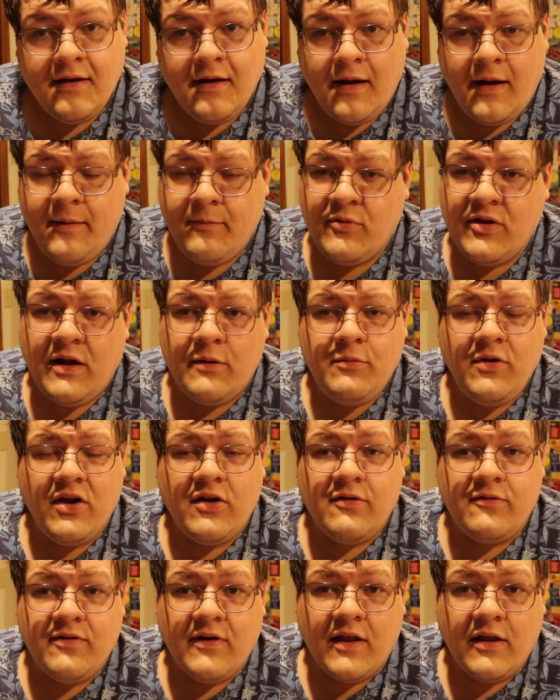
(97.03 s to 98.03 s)
I'm glad we
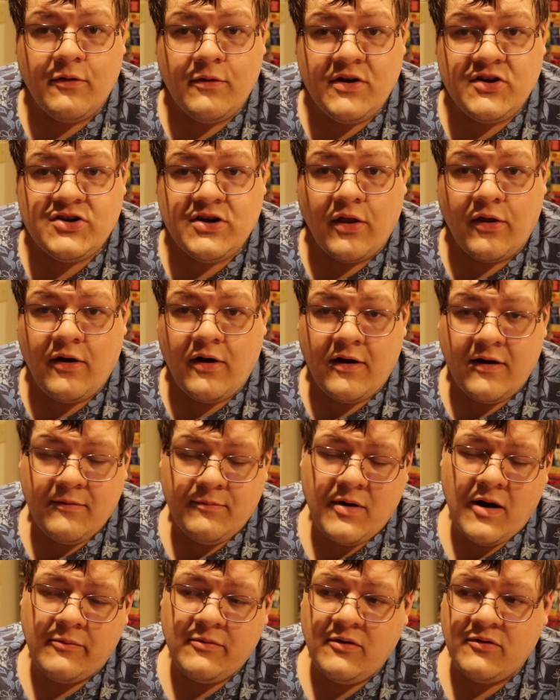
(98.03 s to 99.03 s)
could follow each other.
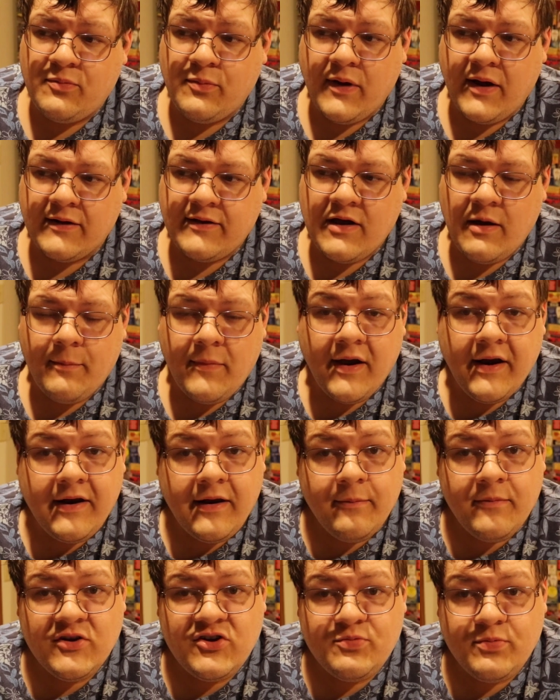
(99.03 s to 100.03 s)
Probably was blocked out by an
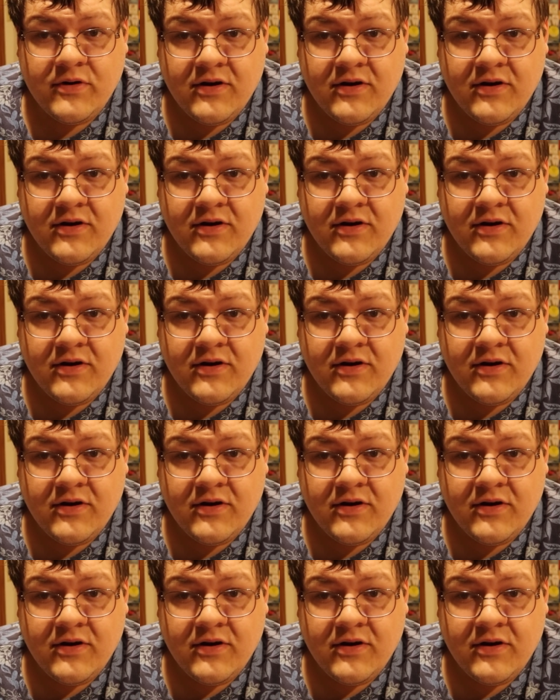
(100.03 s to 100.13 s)
image,